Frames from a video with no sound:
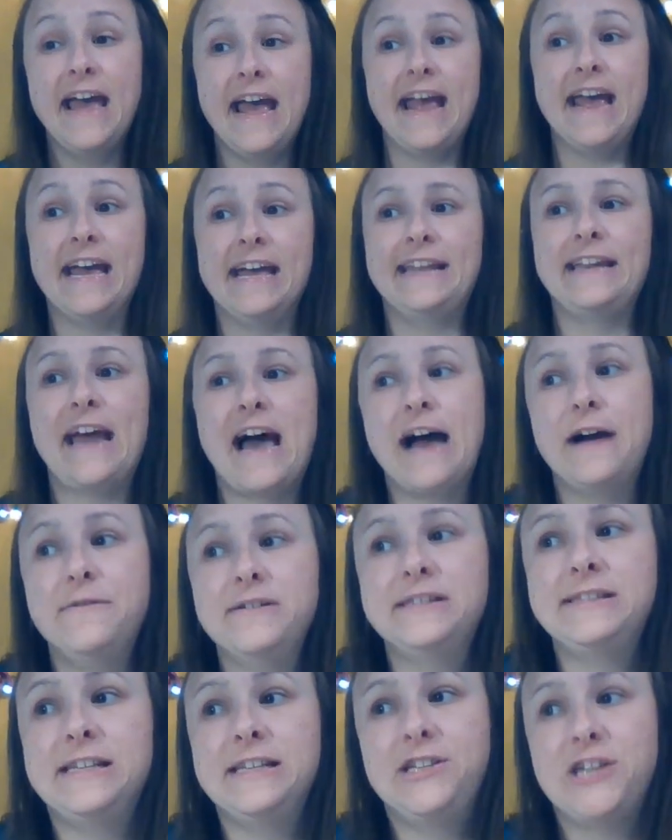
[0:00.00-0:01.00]
And I
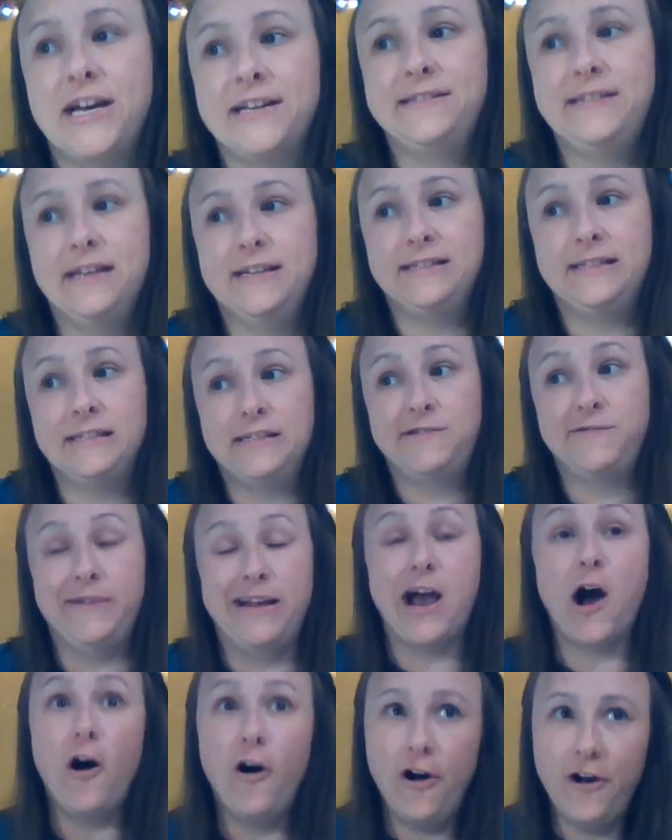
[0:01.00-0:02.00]
would suggest that since
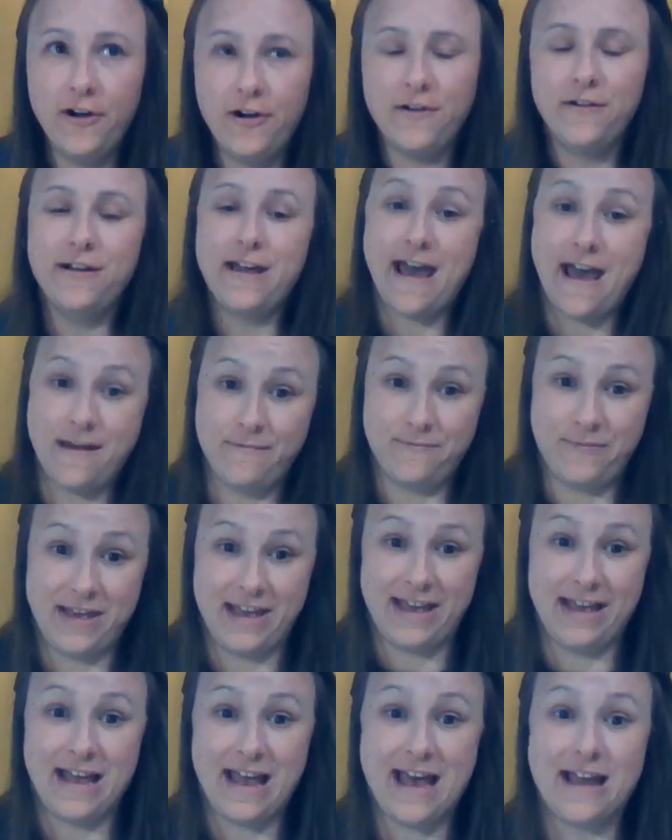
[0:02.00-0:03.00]
we all go to
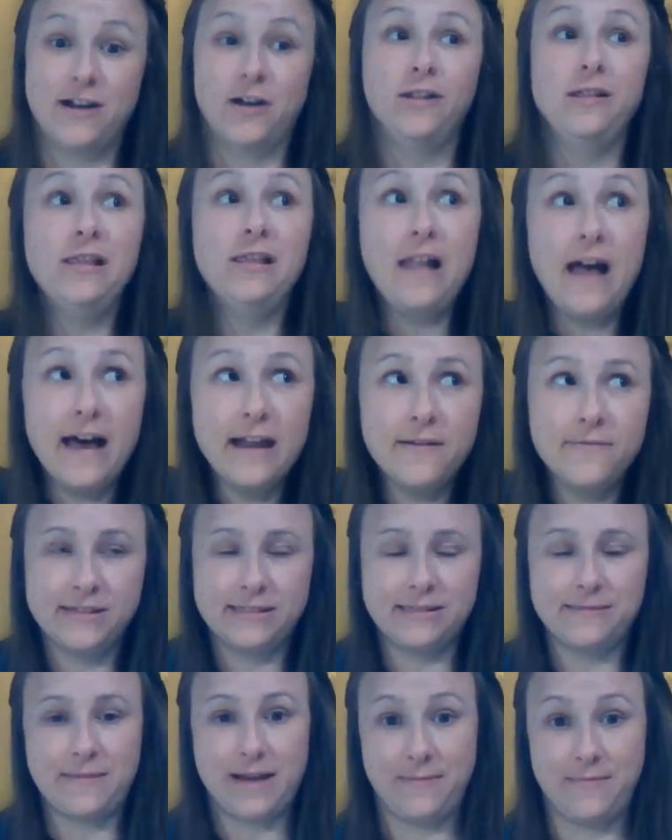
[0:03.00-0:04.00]
MP and a lot of
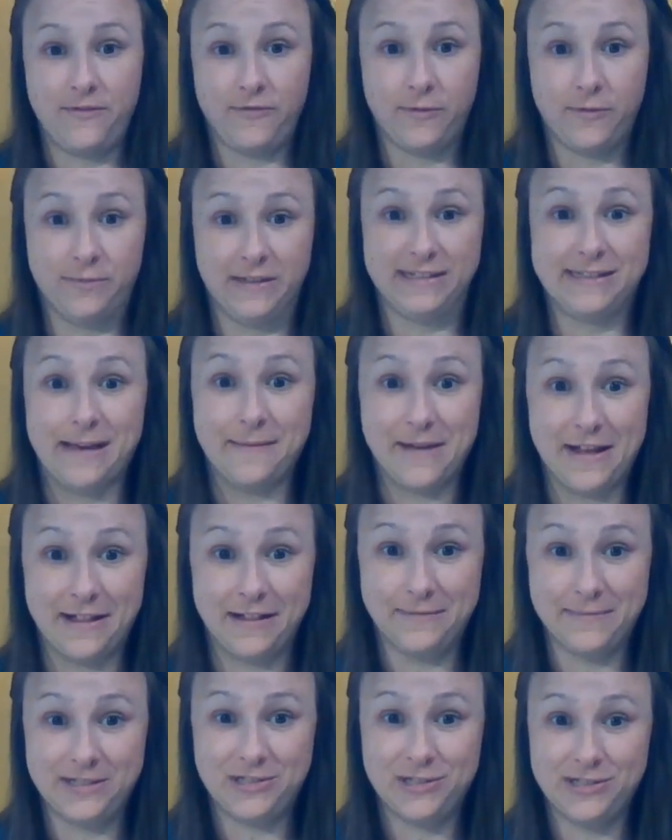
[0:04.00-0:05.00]
us might be from the same
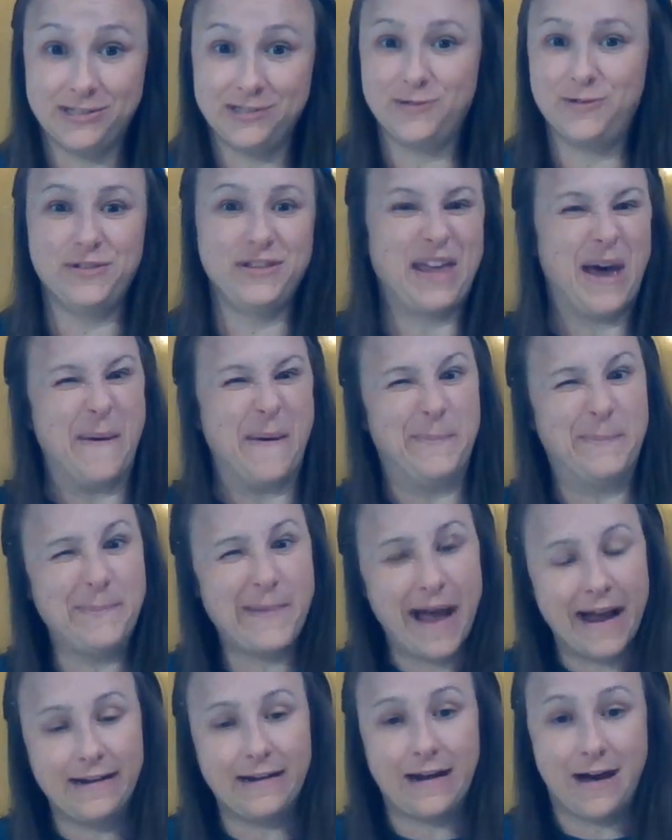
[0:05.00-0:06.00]
elementary school, that
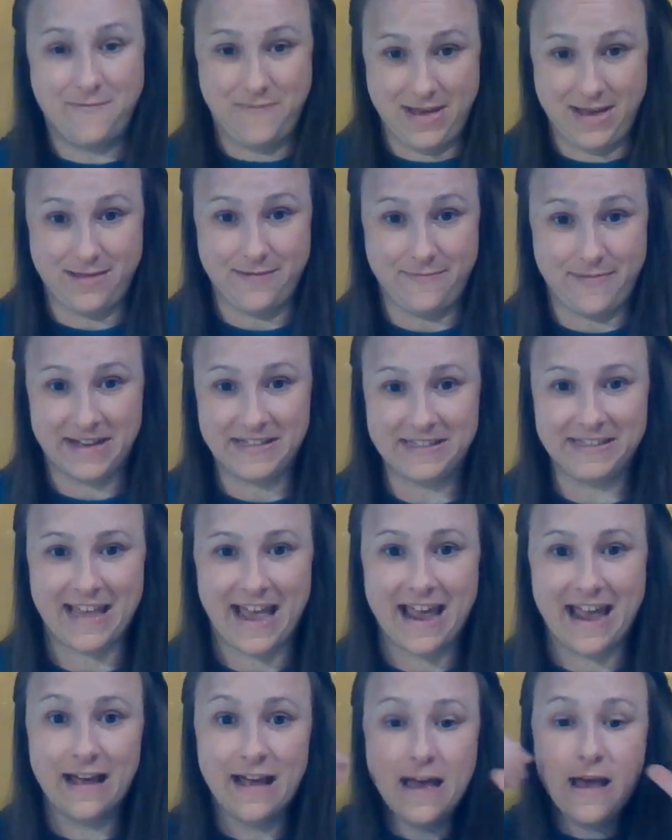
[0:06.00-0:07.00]
might not be the best
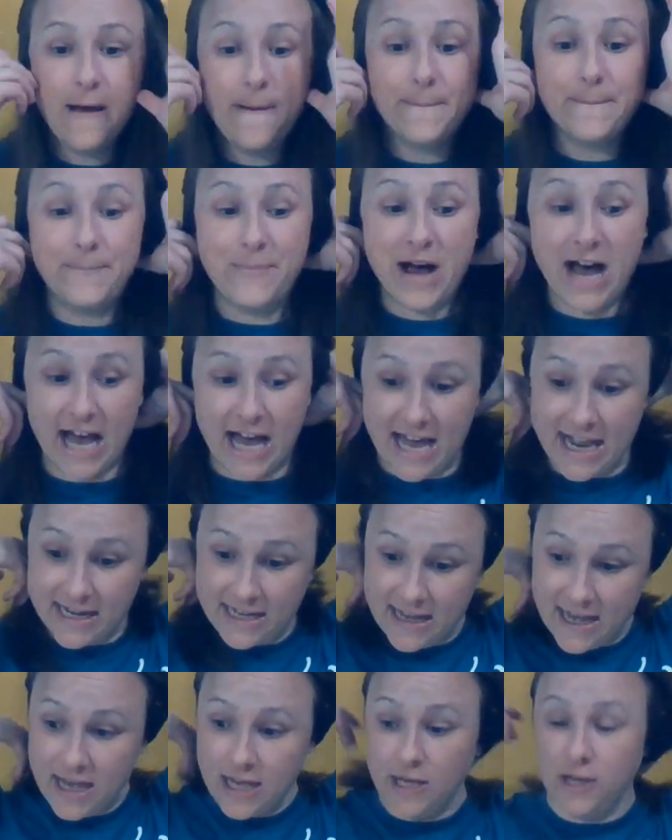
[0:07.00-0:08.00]
thing. But
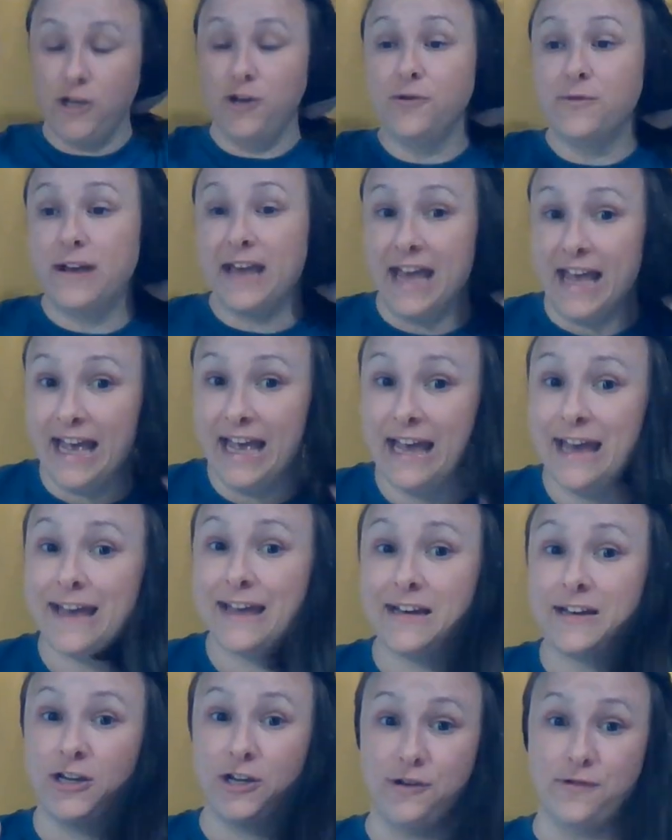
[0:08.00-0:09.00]
you
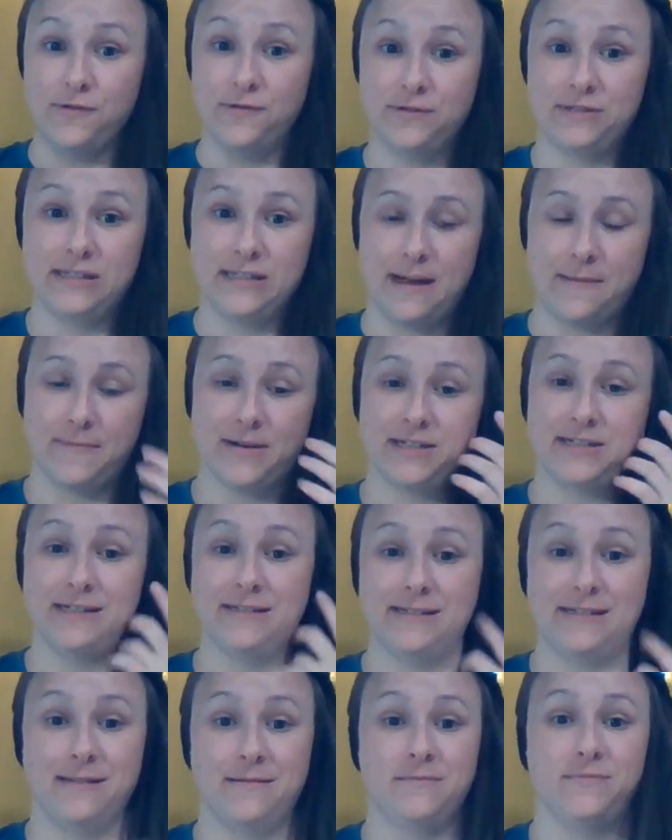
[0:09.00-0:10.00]
can use numbers
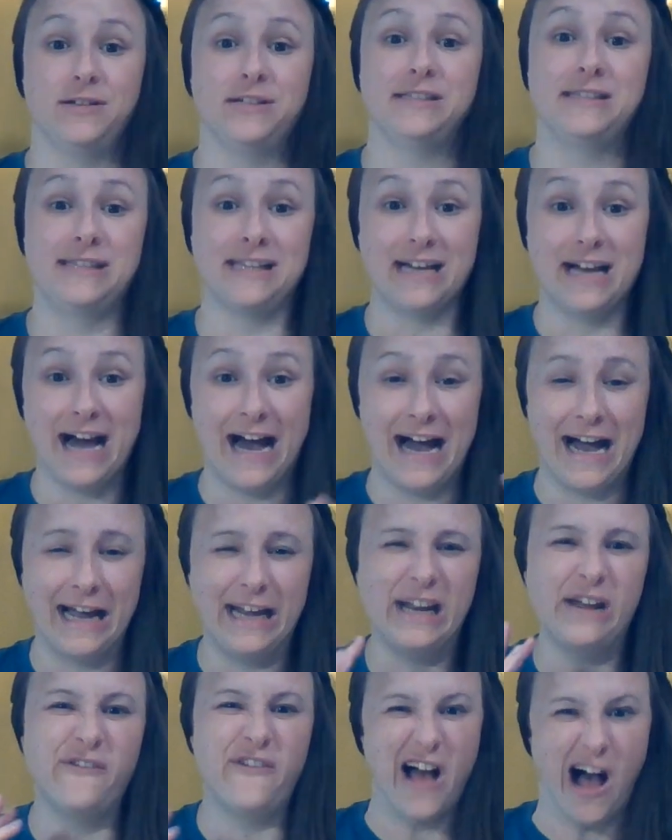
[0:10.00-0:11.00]
and symbols to
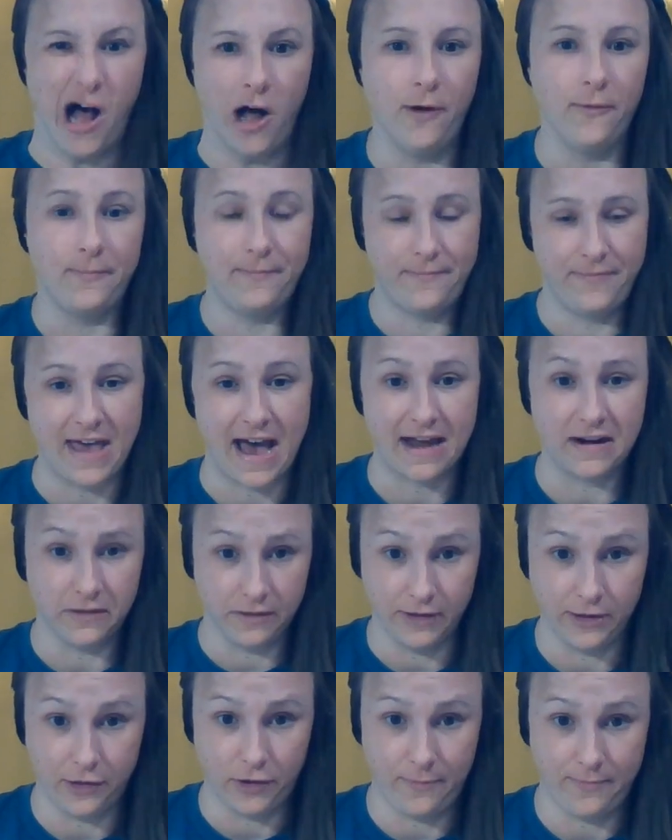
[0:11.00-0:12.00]
kind of help that a
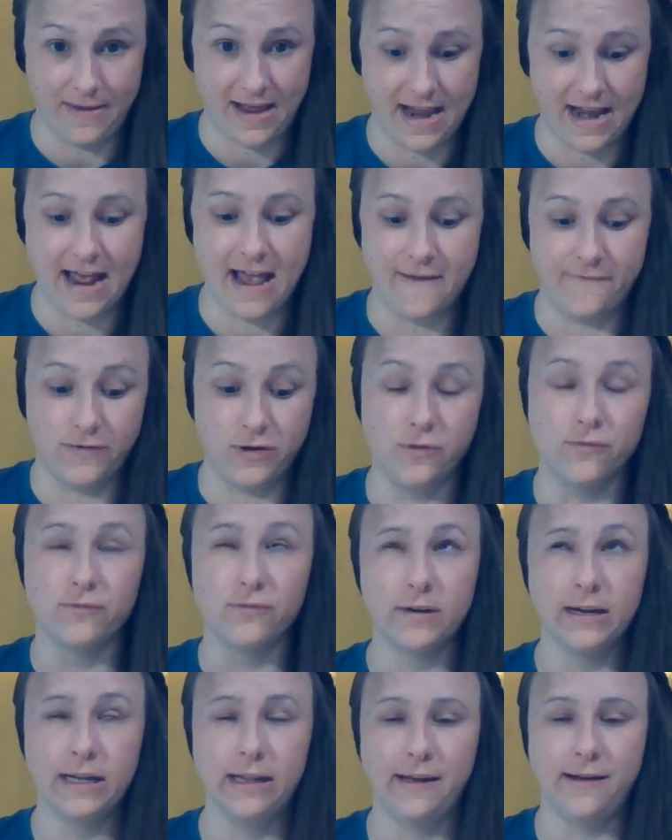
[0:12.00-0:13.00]
little bit if you
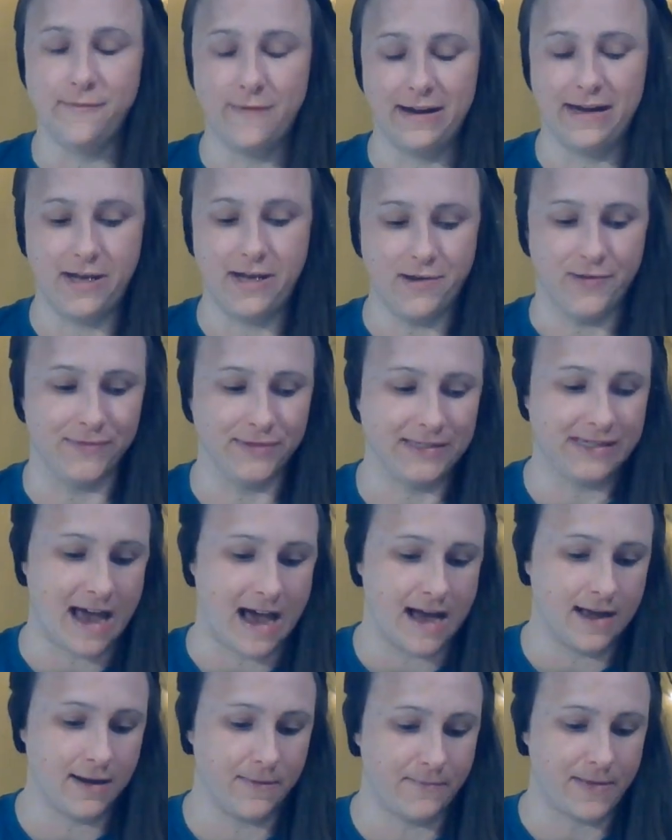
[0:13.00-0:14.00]
really want to use
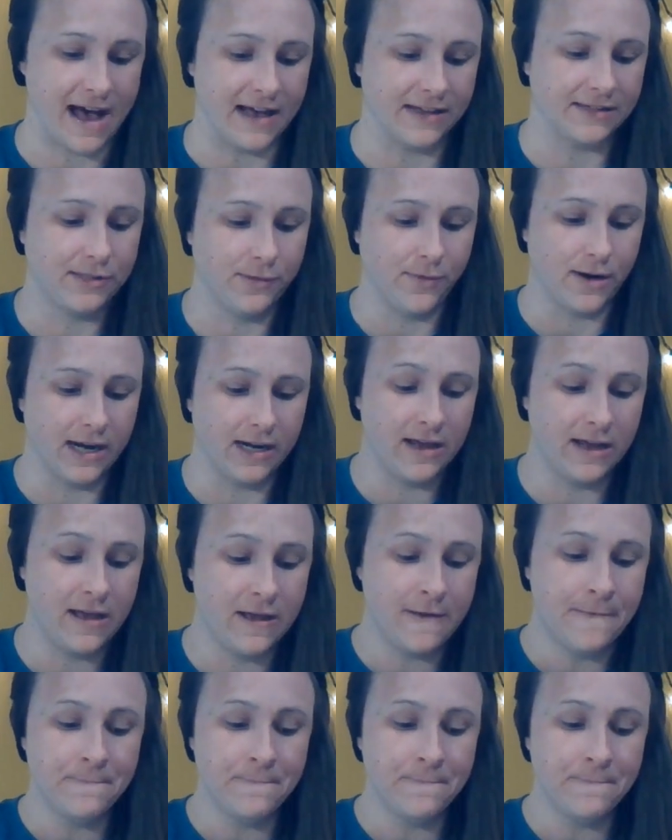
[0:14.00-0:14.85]
that password.